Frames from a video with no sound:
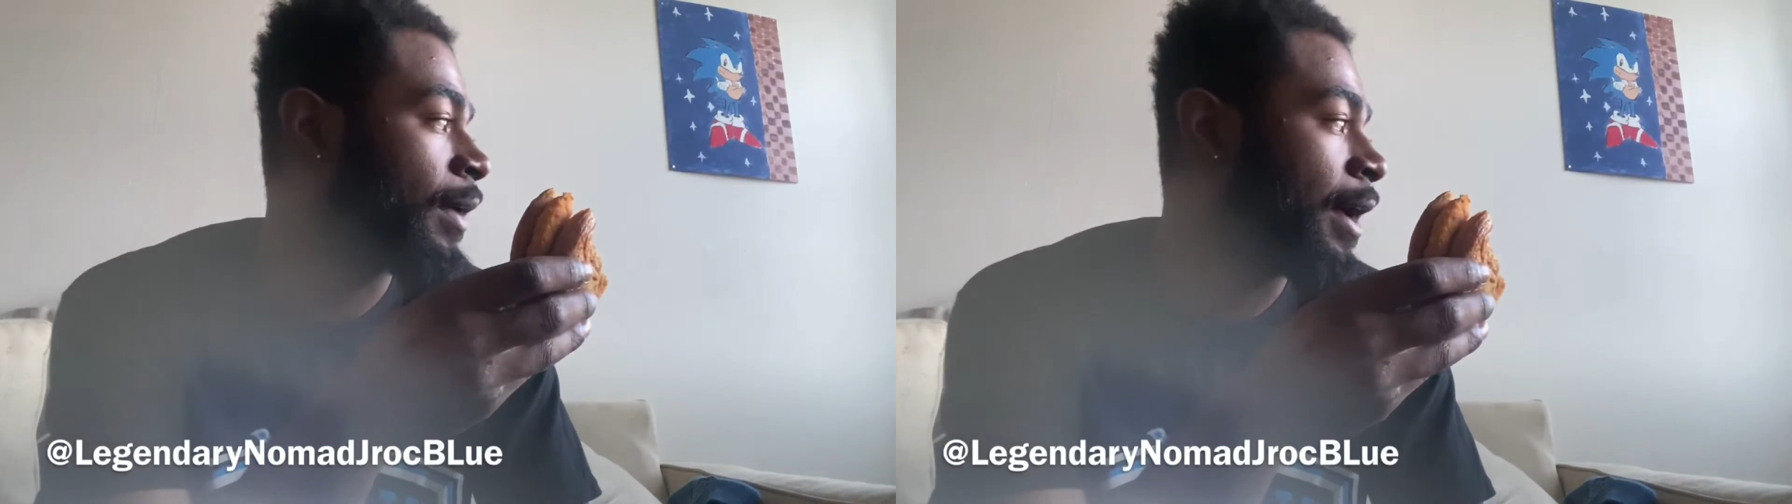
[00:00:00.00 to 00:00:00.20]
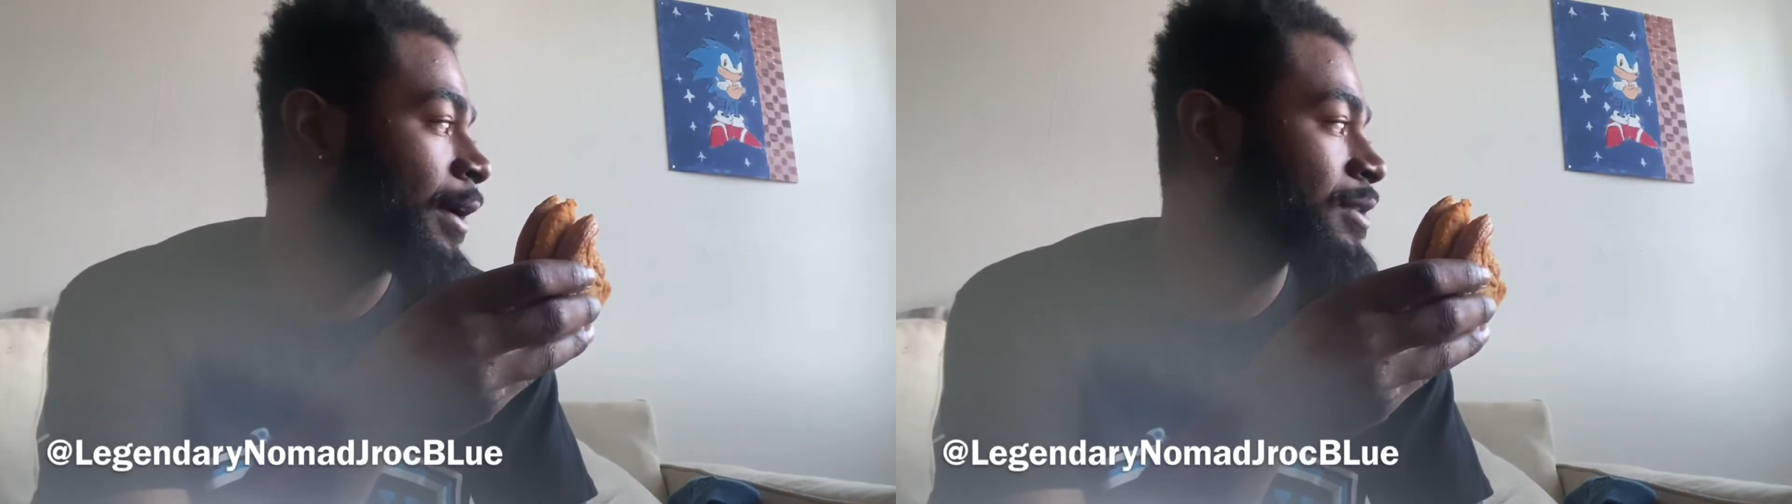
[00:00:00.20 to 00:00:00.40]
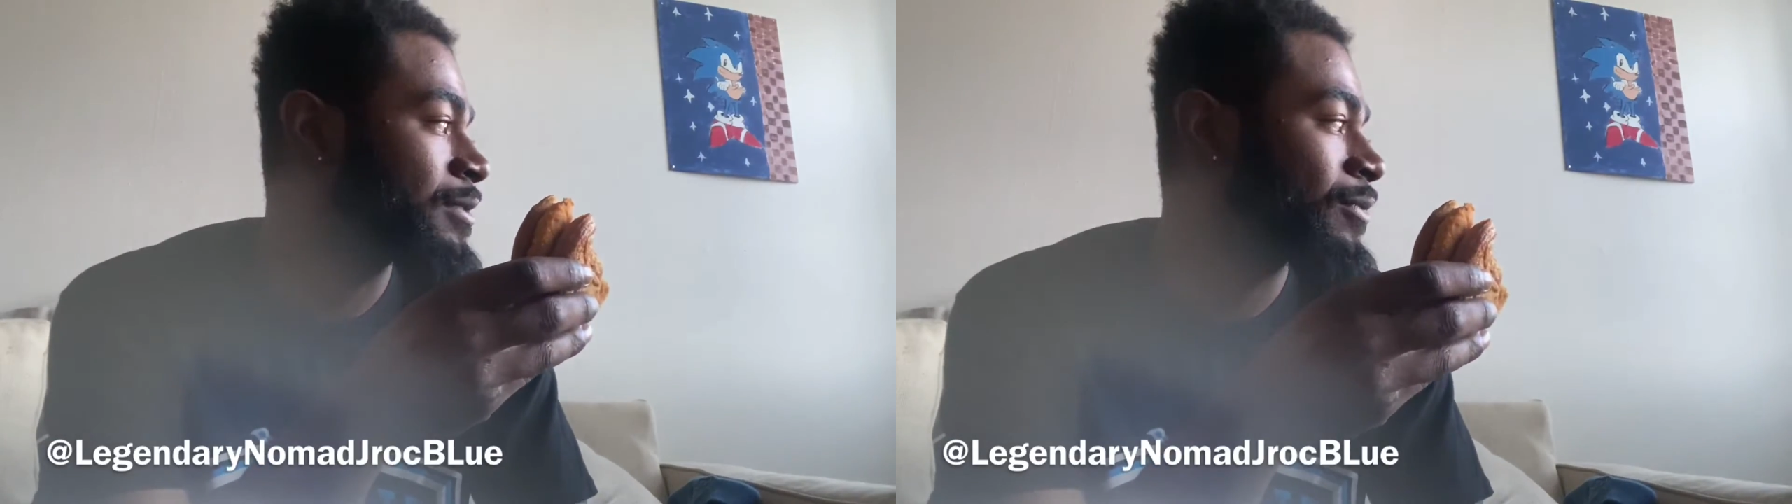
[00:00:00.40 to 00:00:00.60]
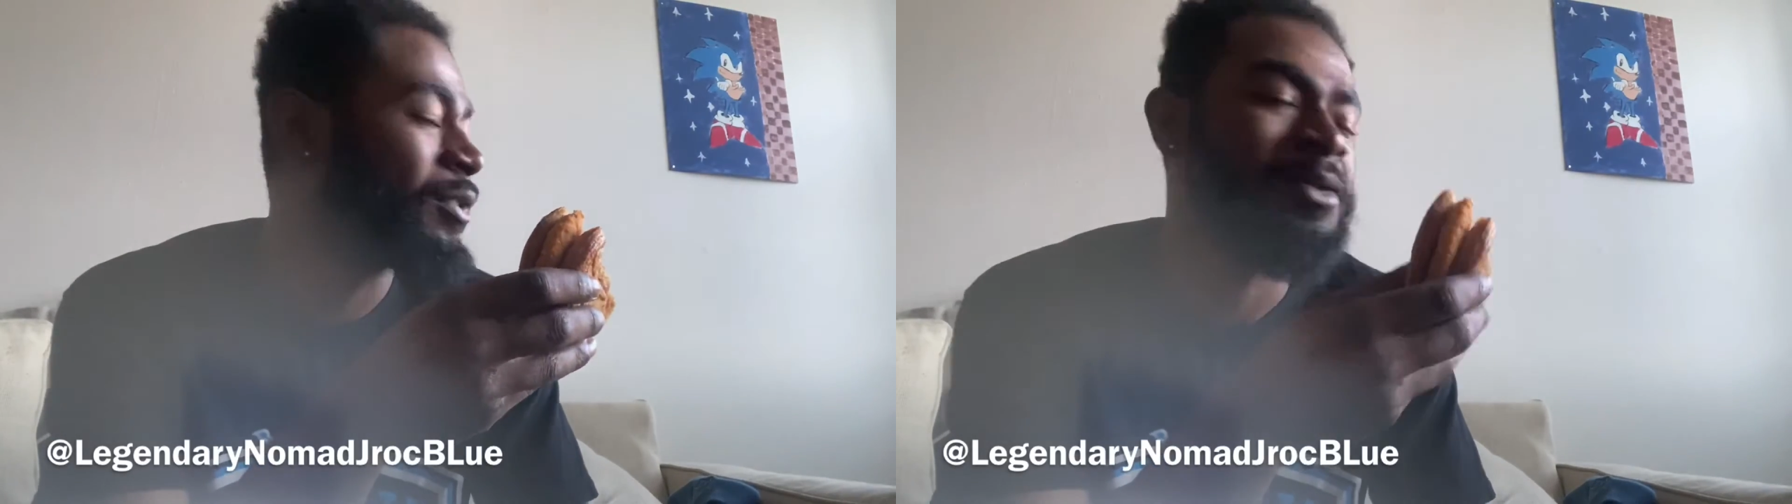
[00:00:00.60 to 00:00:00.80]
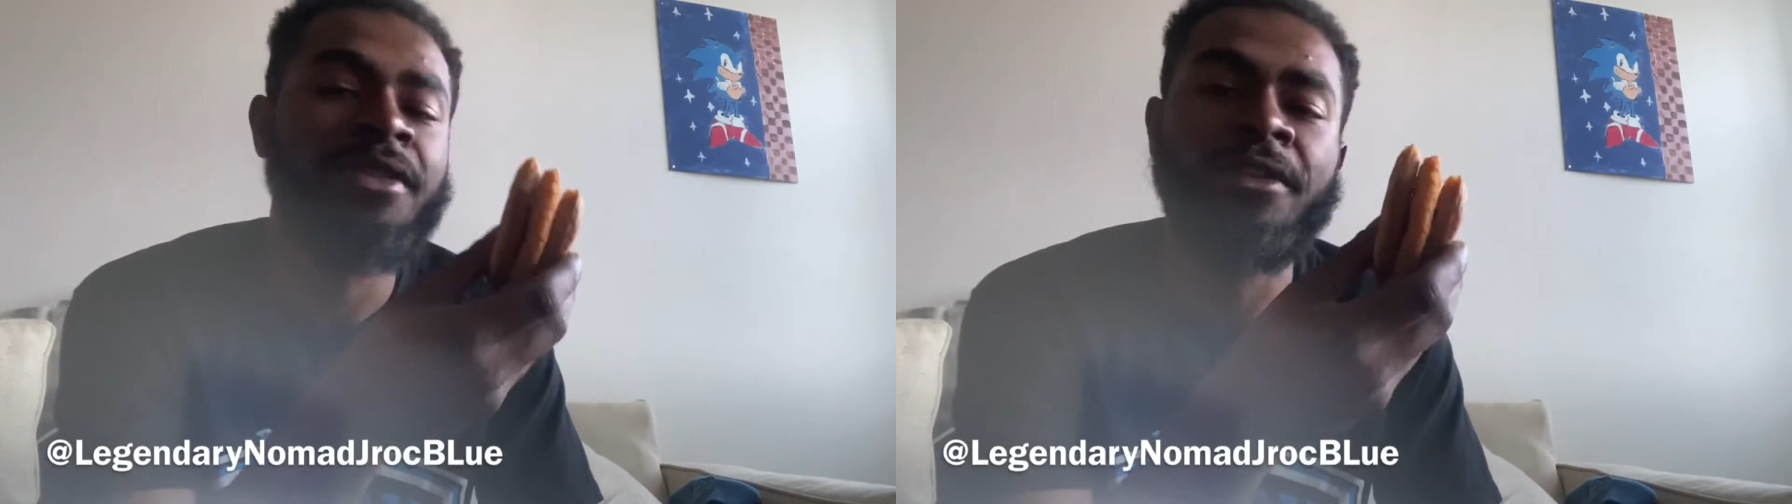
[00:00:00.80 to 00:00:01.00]
asks for
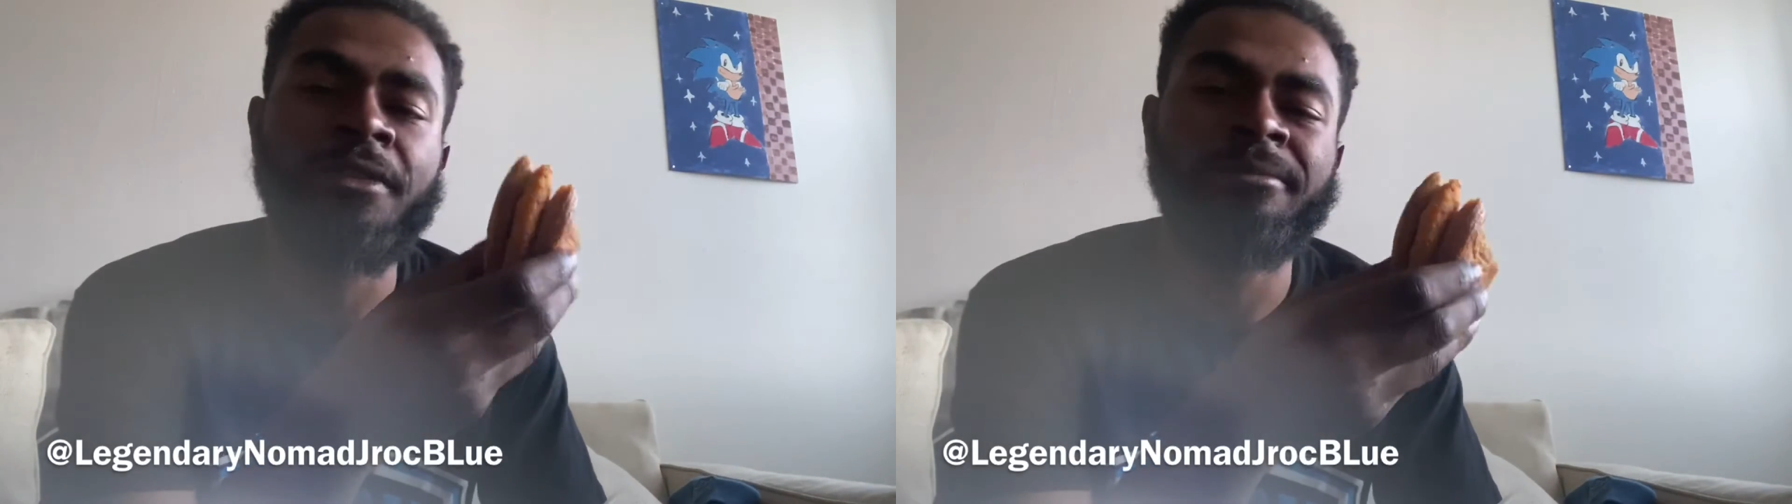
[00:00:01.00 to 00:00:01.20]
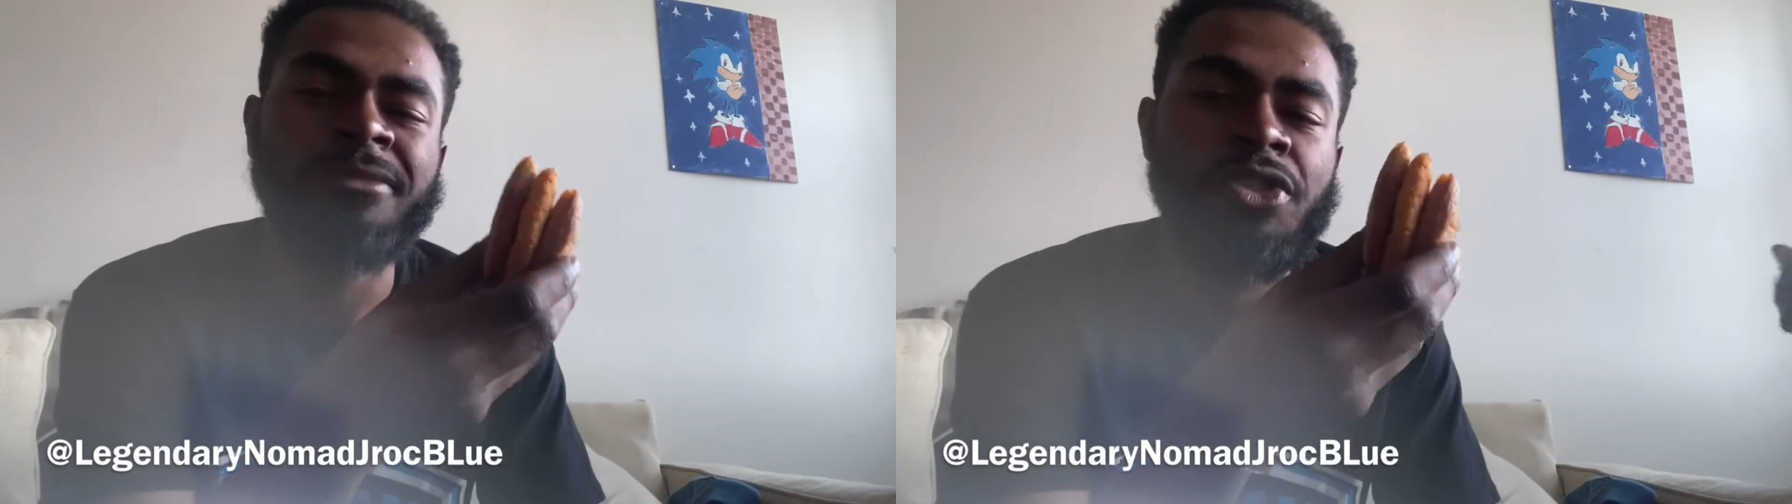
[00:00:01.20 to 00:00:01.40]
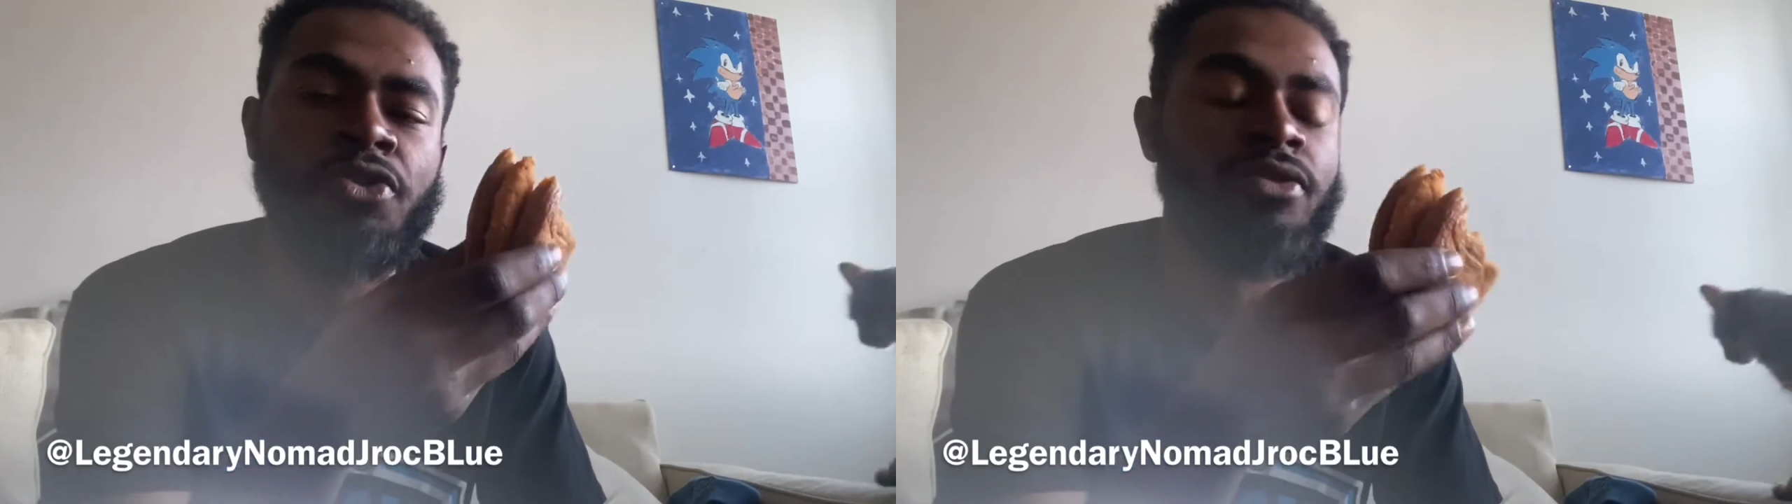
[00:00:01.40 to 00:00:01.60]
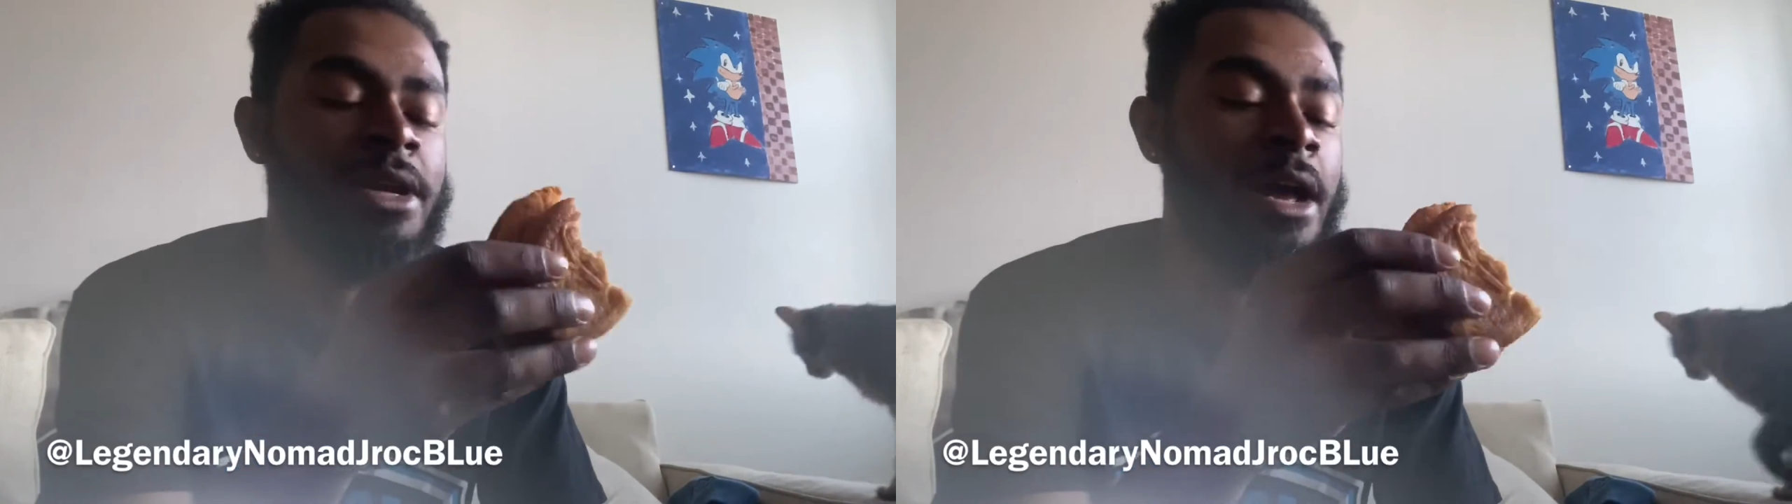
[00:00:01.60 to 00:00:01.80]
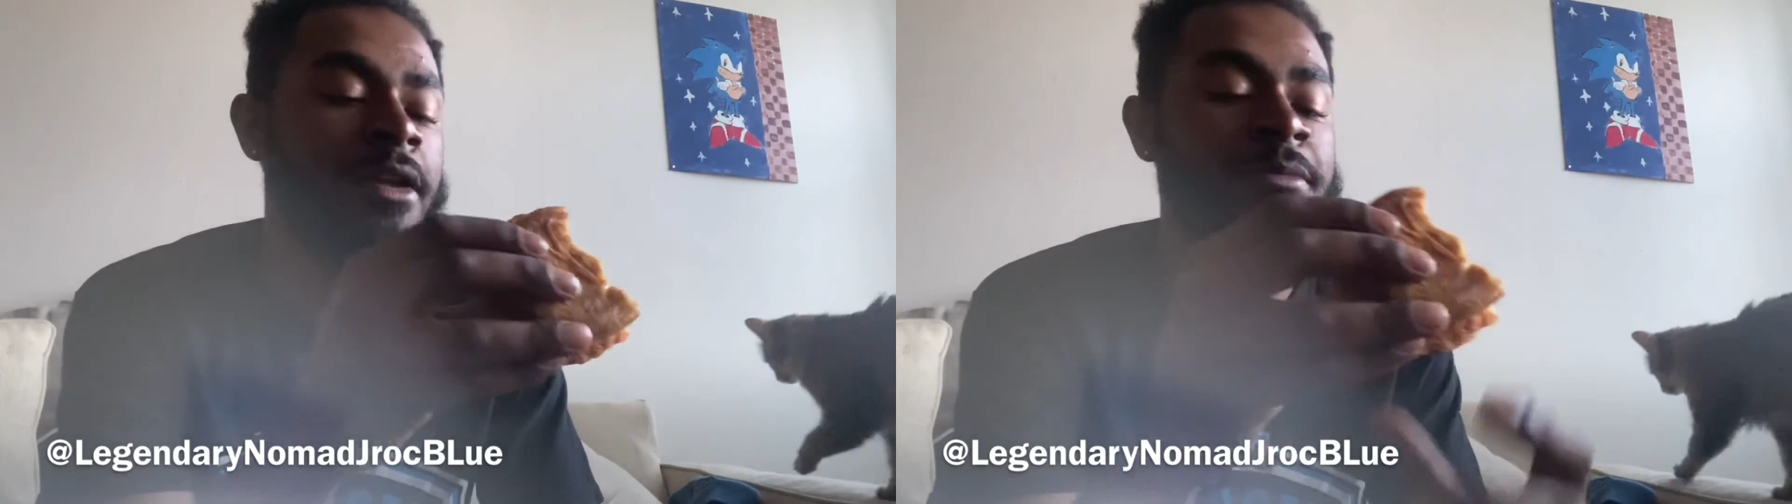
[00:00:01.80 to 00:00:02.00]
with the
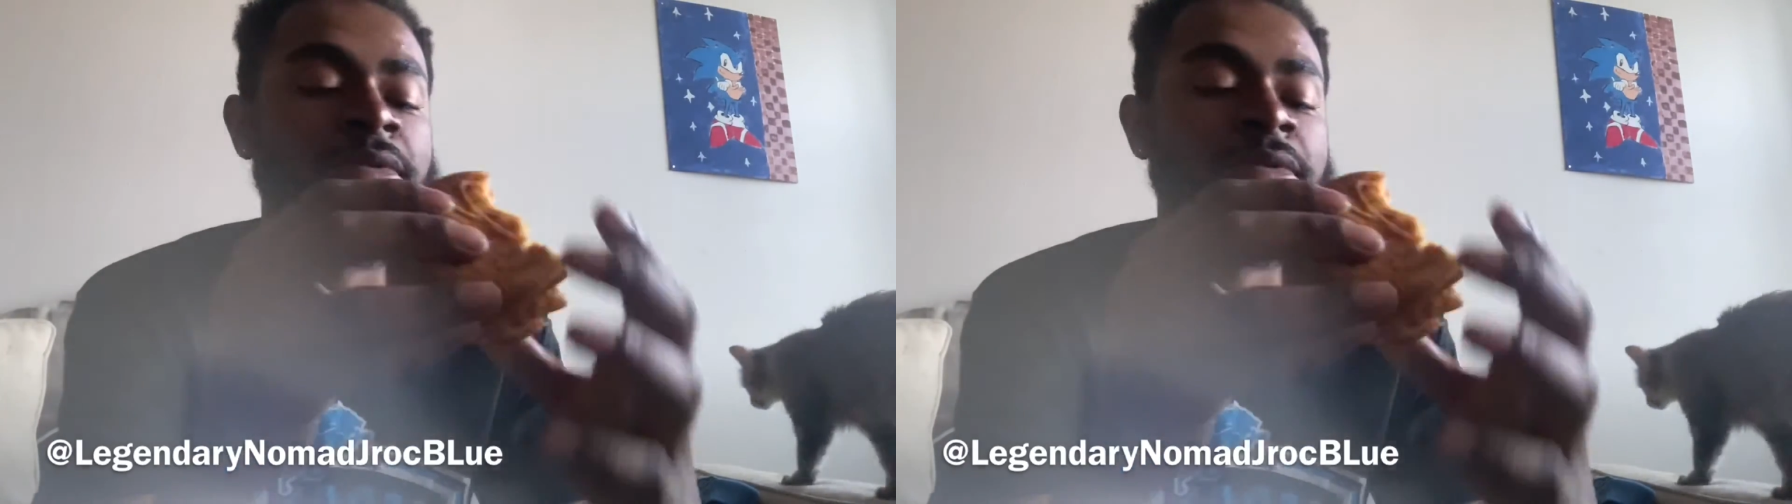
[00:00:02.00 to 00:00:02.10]
$2-3